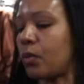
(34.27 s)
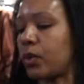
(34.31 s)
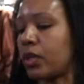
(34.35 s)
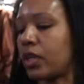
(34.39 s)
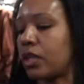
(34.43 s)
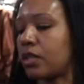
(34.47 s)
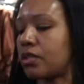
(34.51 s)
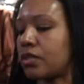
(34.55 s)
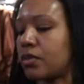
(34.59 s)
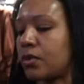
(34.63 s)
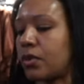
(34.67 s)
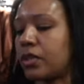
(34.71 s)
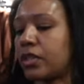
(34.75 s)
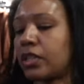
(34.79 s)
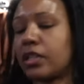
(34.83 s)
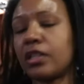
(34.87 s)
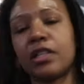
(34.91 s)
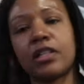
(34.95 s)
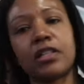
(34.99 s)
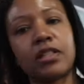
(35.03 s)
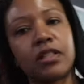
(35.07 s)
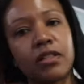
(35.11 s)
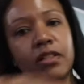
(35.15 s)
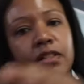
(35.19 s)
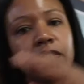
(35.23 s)
we're getting toward the
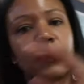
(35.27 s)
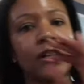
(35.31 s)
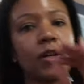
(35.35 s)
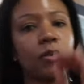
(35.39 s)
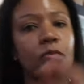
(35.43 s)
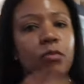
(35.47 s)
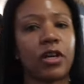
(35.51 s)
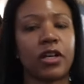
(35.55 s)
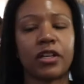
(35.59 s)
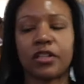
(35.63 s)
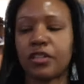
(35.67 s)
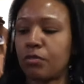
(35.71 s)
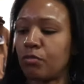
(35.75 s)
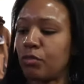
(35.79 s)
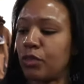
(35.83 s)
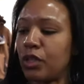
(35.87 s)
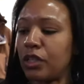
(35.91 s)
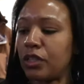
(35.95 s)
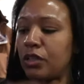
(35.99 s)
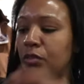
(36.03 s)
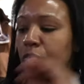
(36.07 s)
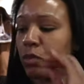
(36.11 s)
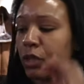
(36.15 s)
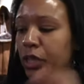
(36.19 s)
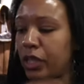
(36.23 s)
end of Air Max
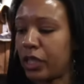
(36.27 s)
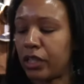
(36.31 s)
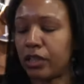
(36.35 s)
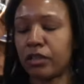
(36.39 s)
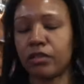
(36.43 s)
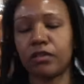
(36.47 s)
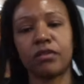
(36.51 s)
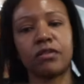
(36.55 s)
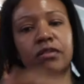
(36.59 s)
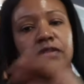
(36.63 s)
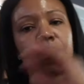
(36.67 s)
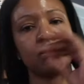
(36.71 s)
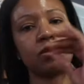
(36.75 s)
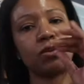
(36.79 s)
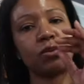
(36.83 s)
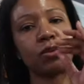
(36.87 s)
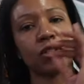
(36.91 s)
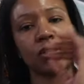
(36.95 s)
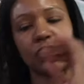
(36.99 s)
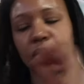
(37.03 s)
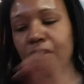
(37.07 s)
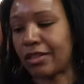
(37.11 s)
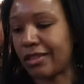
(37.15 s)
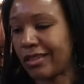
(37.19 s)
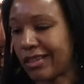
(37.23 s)
month, but you
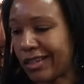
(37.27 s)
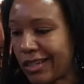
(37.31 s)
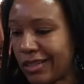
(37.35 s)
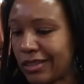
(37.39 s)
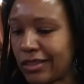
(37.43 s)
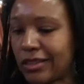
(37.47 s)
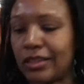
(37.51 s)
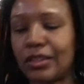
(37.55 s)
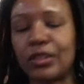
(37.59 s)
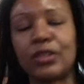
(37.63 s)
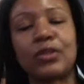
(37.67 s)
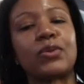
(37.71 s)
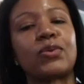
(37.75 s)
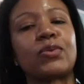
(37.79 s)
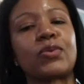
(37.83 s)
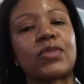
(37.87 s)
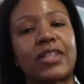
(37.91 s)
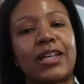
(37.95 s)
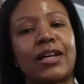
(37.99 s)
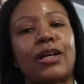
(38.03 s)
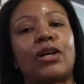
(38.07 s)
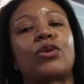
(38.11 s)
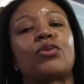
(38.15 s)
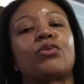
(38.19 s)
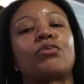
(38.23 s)
cannot close
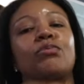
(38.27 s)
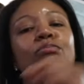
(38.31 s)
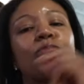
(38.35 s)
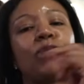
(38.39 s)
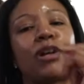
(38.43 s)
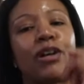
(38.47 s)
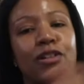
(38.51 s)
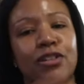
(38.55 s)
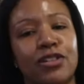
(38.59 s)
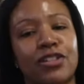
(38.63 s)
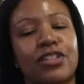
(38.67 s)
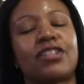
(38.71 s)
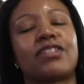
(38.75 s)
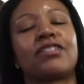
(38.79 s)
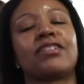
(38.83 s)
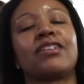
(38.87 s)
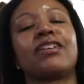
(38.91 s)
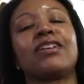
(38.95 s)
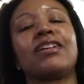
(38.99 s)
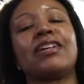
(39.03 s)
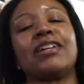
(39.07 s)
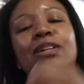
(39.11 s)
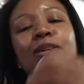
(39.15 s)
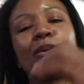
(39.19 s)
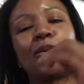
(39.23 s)
out March
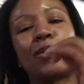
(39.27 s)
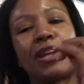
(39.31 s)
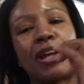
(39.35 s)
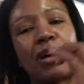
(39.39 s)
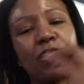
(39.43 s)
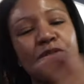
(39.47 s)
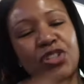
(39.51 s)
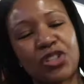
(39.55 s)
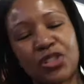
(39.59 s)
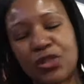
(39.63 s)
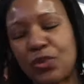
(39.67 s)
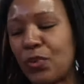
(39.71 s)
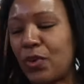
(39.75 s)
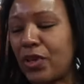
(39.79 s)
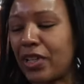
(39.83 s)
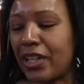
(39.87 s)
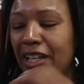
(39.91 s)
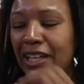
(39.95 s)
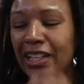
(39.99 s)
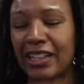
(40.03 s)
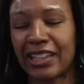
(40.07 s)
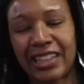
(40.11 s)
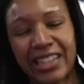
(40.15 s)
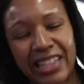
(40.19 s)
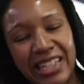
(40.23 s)
without showing
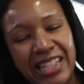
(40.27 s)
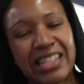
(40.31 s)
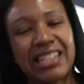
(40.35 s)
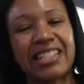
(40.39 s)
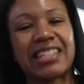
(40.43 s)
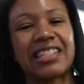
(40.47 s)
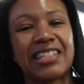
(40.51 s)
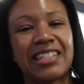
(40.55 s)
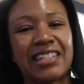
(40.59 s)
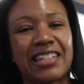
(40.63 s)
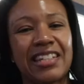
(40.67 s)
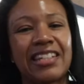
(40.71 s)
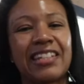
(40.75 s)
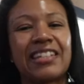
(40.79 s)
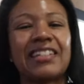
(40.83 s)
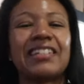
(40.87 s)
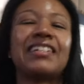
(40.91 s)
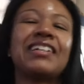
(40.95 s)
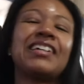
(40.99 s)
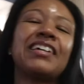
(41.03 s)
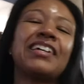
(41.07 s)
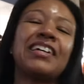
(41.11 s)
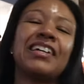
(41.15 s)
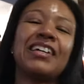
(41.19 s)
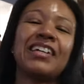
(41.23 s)
at least
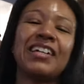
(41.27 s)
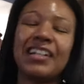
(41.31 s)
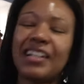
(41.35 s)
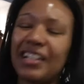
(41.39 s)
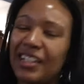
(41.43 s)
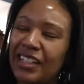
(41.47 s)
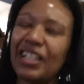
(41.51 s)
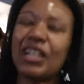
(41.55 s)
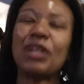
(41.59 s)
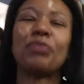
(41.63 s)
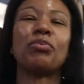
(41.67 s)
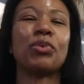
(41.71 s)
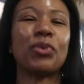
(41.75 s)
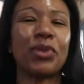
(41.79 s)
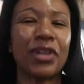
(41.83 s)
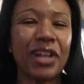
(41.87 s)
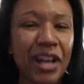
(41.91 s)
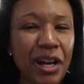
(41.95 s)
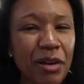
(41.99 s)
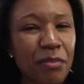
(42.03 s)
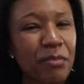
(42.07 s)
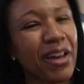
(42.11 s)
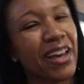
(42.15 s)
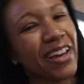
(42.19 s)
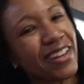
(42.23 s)
a couple
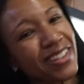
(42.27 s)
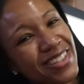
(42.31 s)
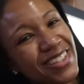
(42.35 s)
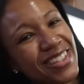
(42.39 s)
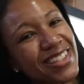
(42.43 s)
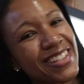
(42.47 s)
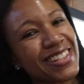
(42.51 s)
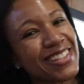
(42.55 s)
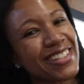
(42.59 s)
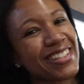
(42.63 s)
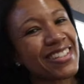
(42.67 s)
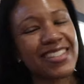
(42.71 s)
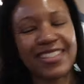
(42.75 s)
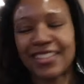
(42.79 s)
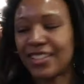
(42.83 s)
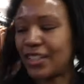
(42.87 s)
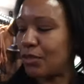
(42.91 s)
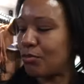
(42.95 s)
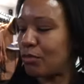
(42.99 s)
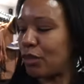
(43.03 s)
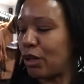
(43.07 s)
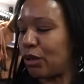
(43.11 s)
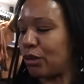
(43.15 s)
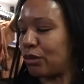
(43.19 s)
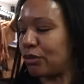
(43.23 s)
Air Maxes.
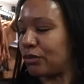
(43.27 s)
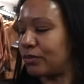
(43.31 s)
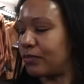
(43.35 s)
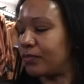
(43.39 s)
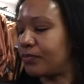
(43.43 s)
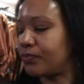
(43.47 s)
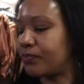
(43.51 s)
Come on.